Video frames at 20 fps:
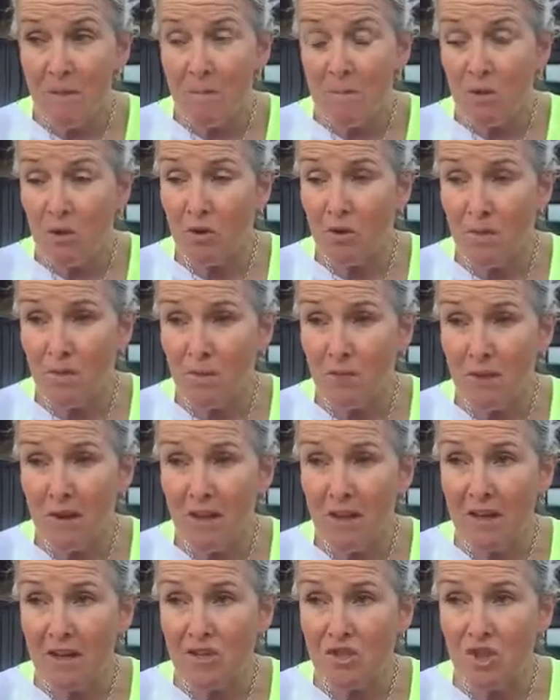But
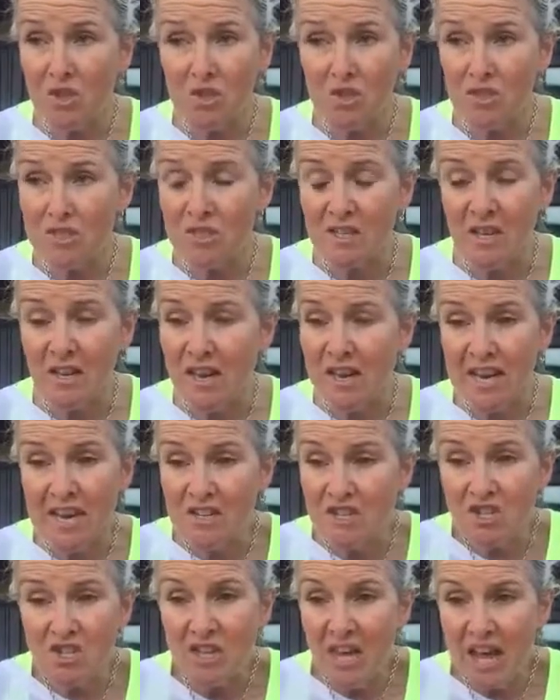just
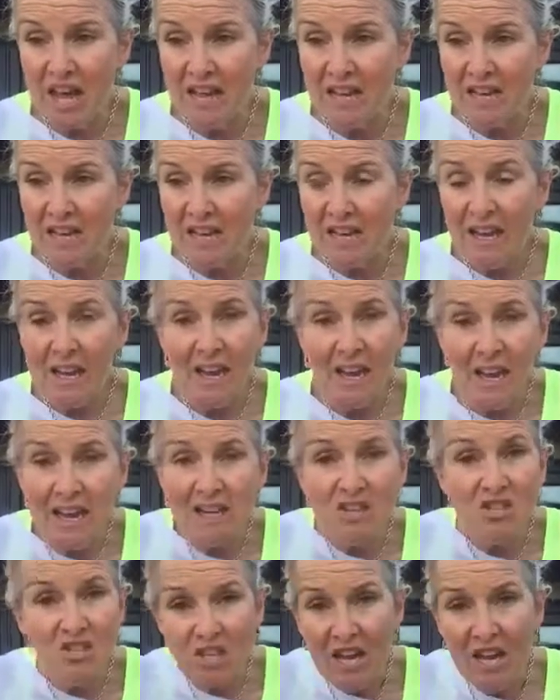each day
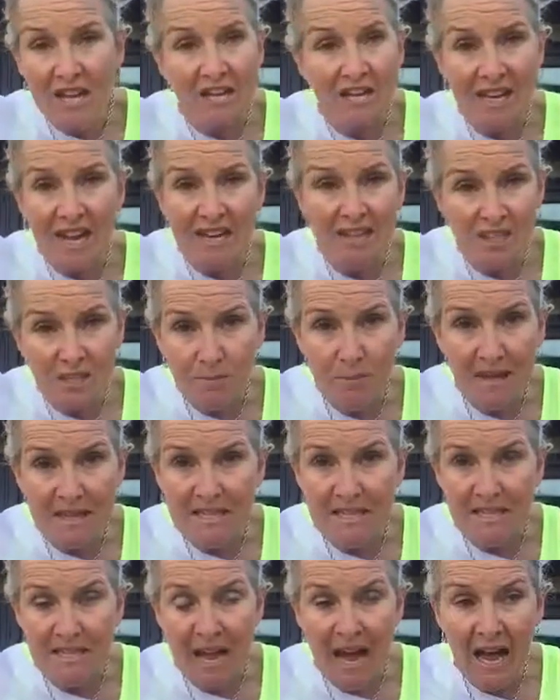you get into bed
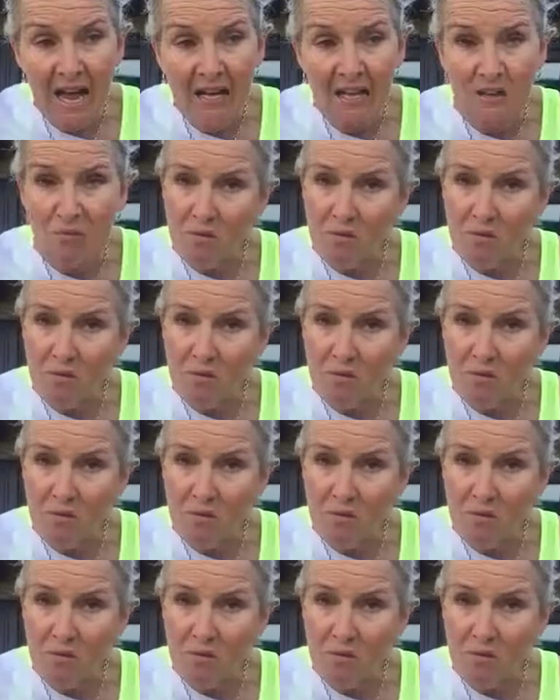at night,